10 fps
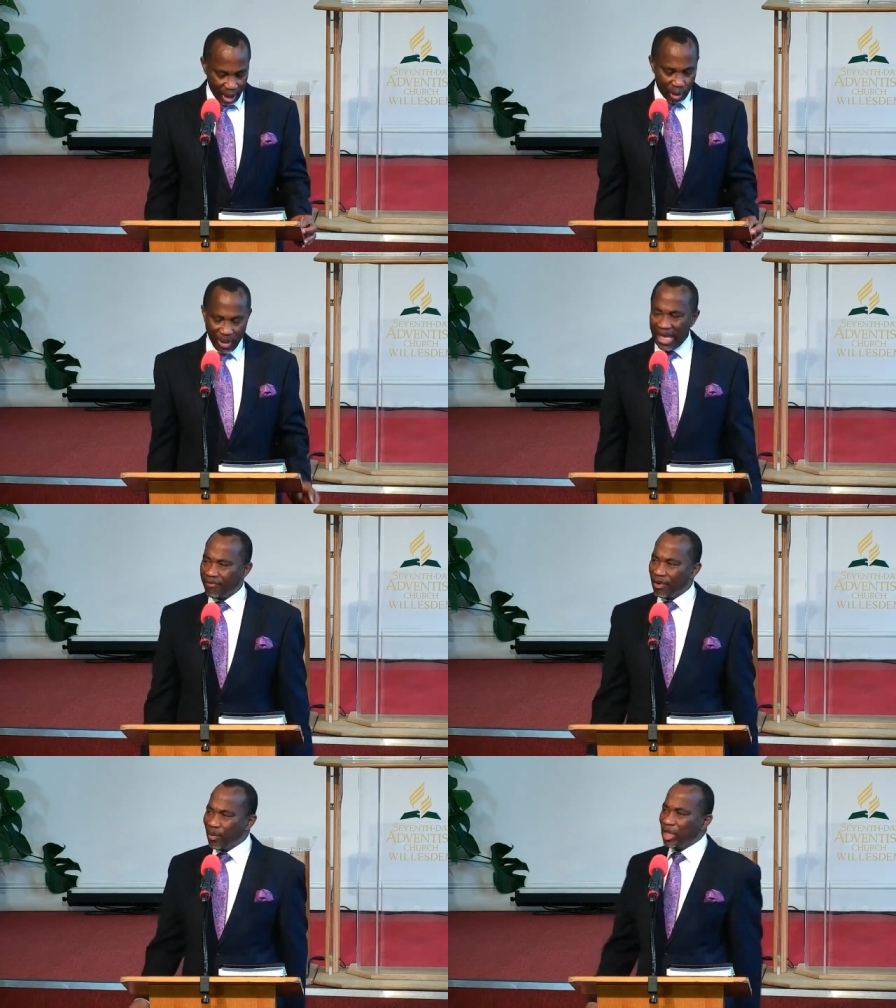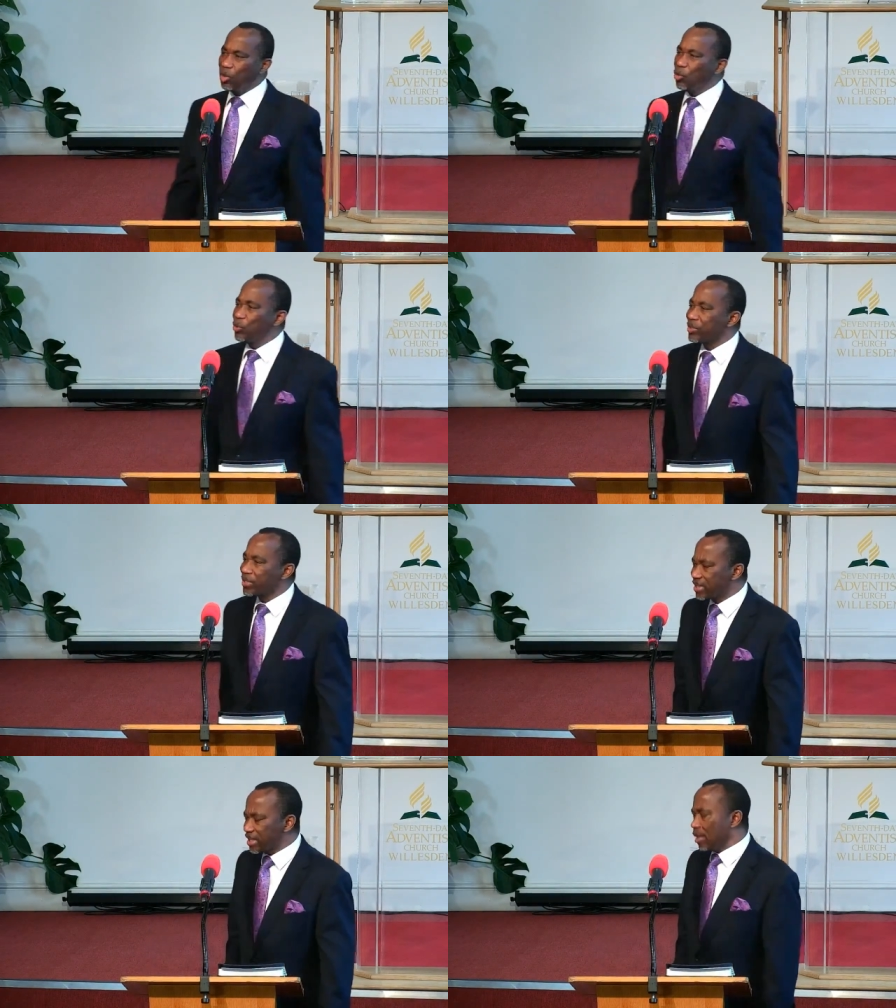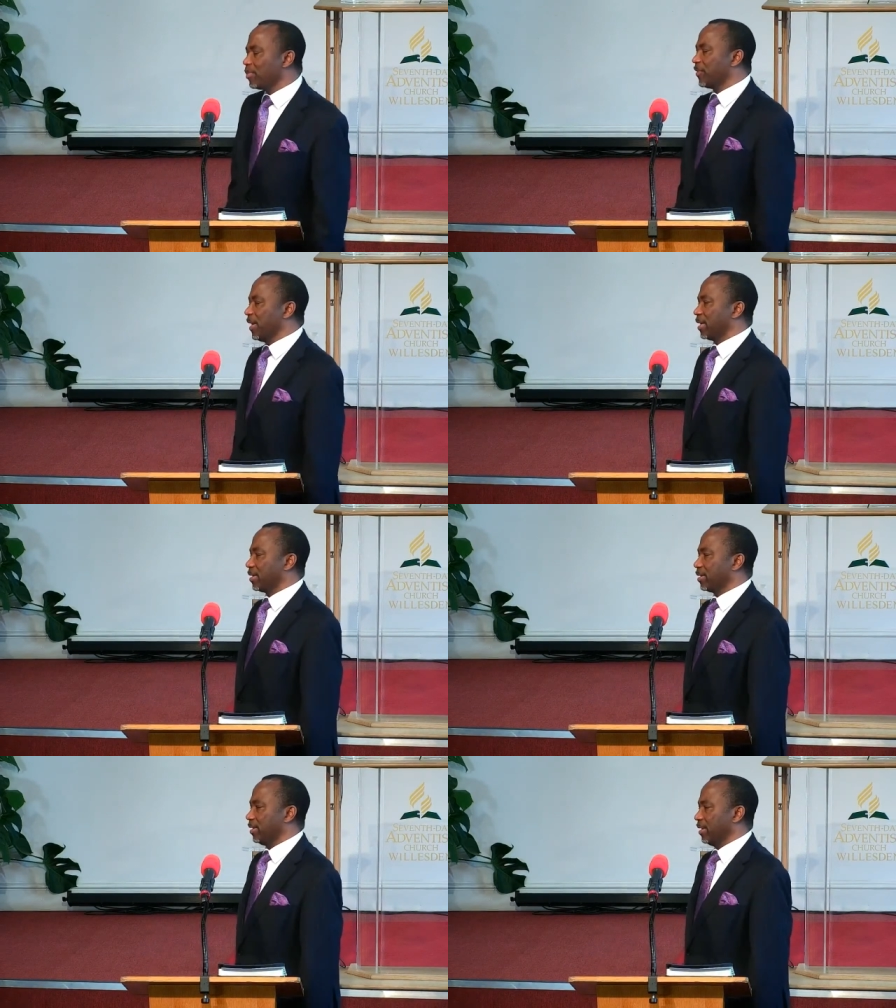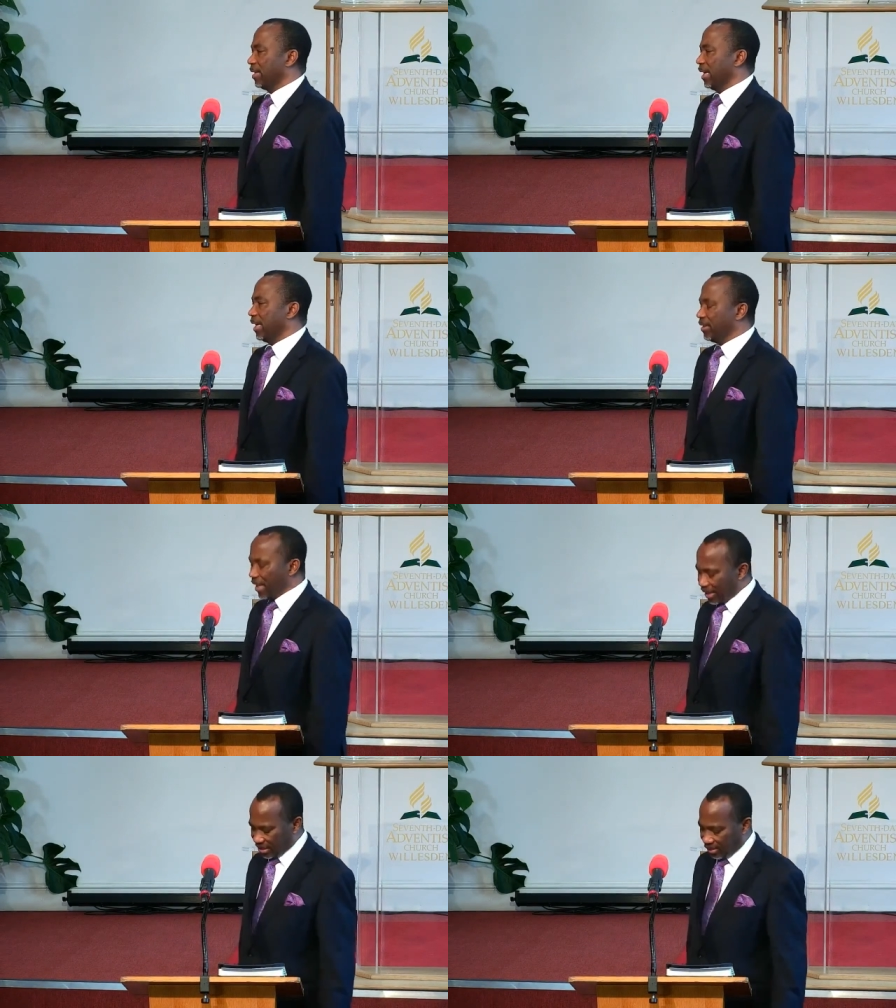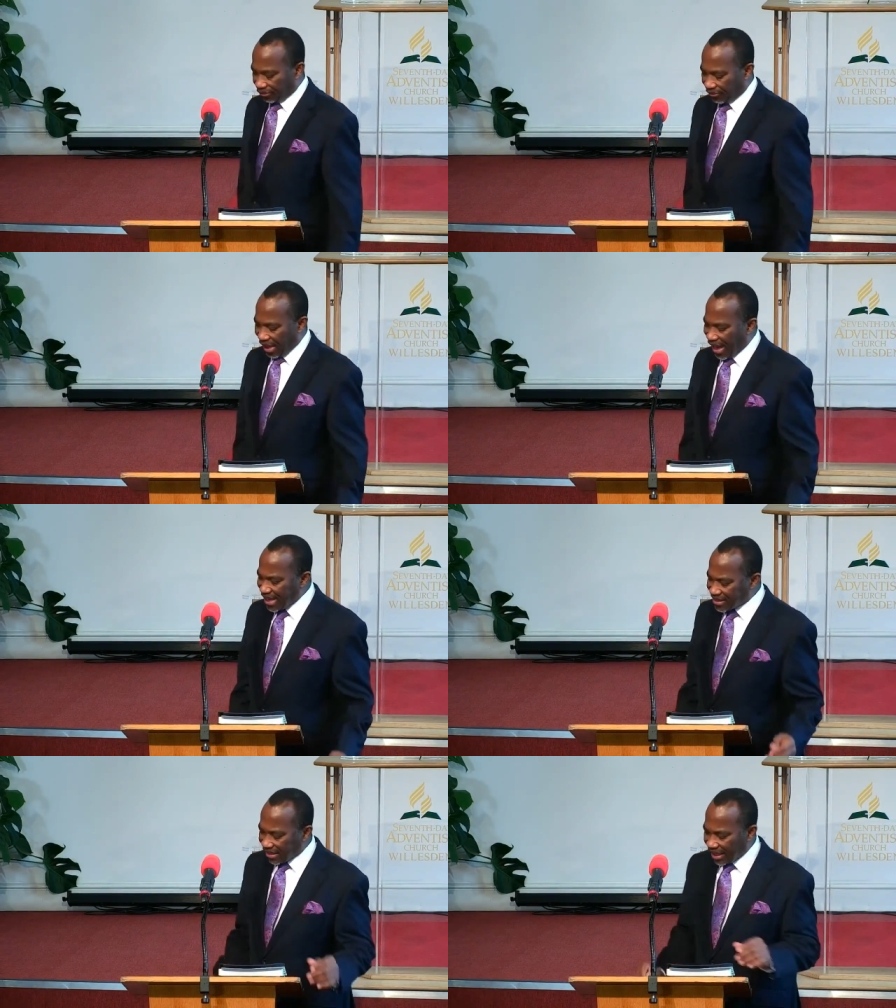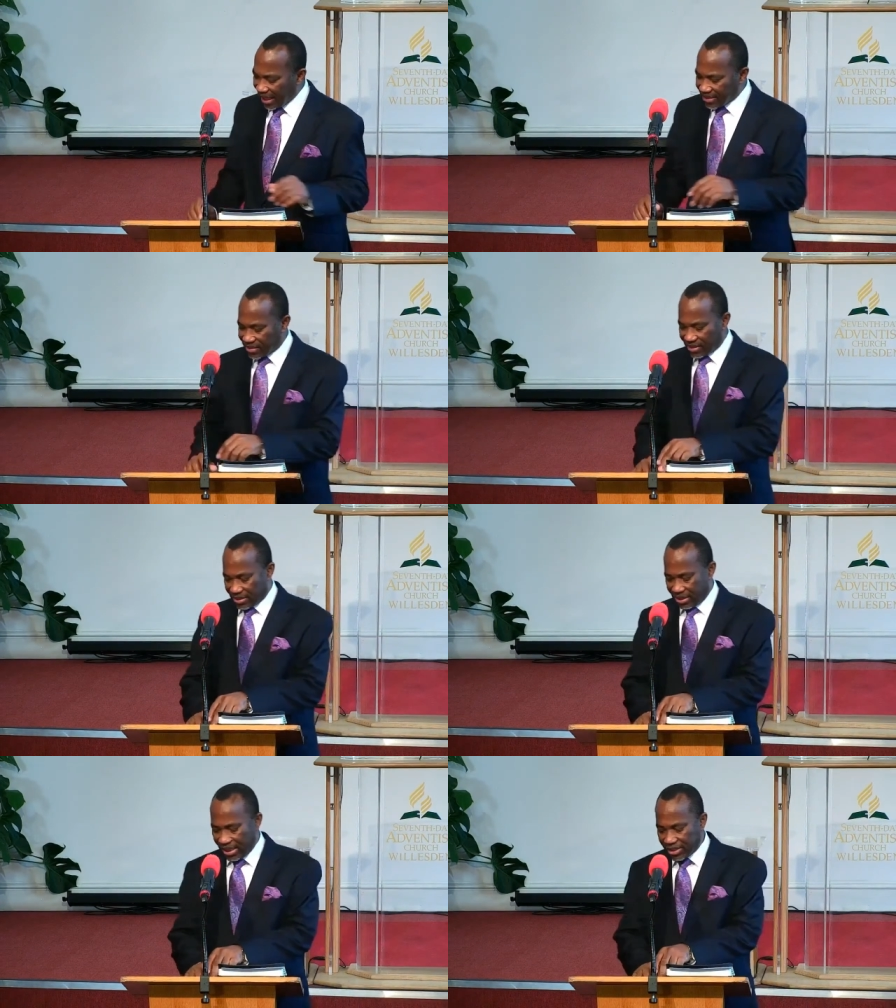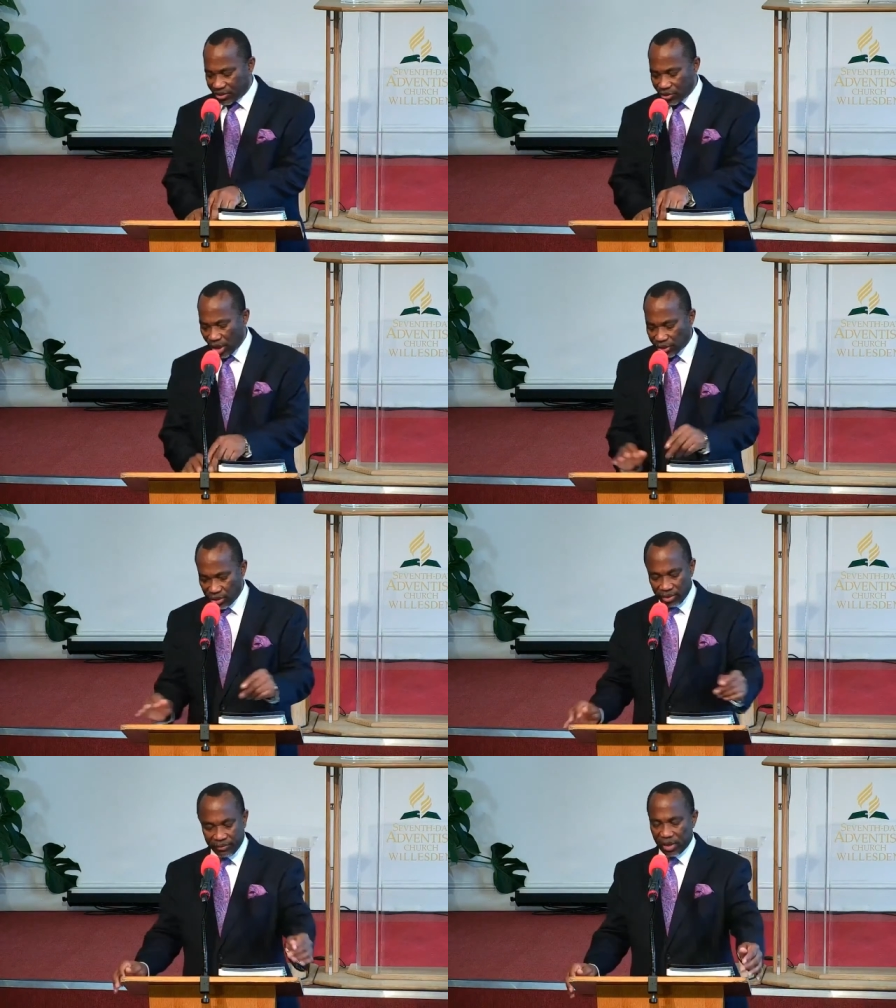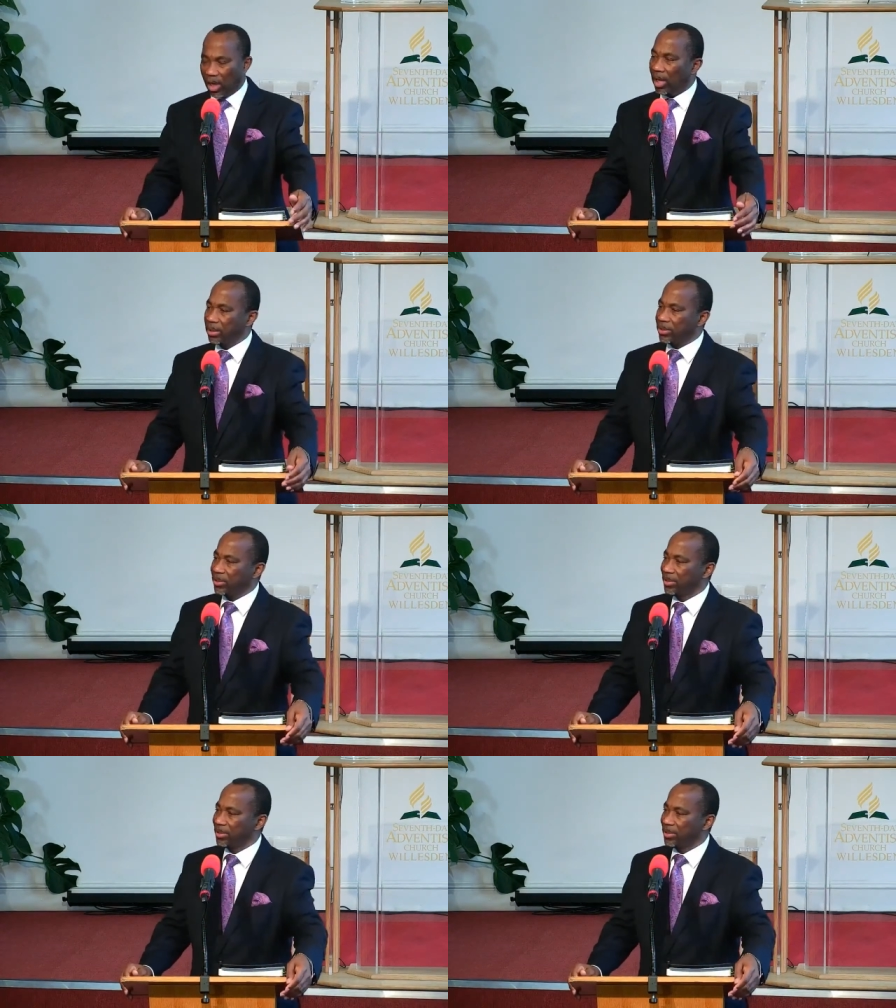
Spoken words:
whenever we do something that flies against the instruction of God,